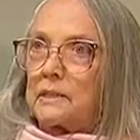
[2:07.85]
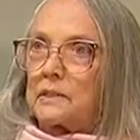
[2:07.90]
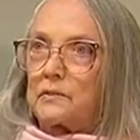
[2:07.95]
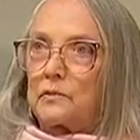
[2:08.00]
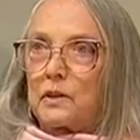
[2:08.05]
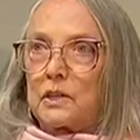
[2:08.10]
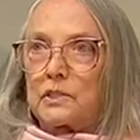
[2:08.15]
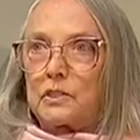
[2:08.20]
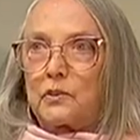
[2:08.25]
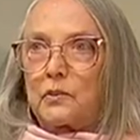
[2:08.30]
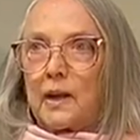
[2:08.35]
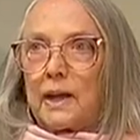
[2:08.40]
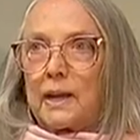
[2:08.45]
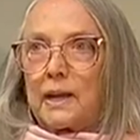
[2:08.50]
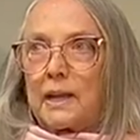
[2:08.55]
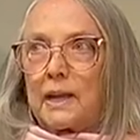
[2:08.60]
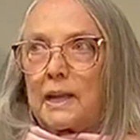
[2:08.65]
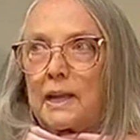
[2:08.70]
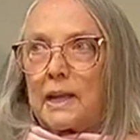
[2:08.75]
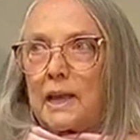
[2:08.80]
It's
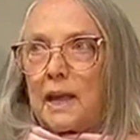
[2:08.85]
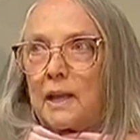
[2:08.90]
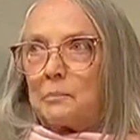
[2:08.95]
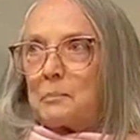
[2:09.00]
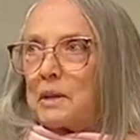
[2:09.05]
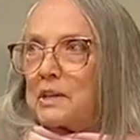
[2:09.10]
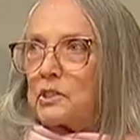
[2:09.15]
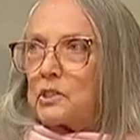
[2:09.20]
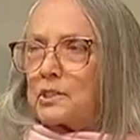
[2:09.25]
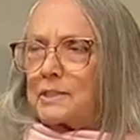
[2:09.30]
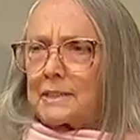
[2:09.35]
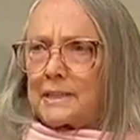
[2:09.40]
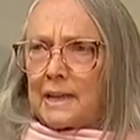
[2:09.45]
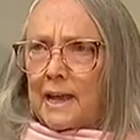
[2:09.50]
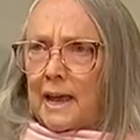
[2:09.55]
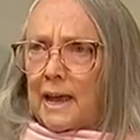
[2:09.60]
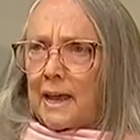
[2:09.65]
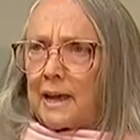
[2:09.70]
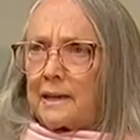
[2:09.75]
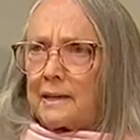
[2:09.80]
frustrating. It makes you
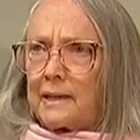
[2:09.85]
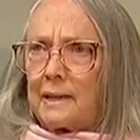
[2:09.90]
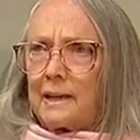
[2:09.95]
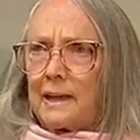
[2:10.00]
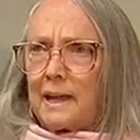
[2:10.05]
sad.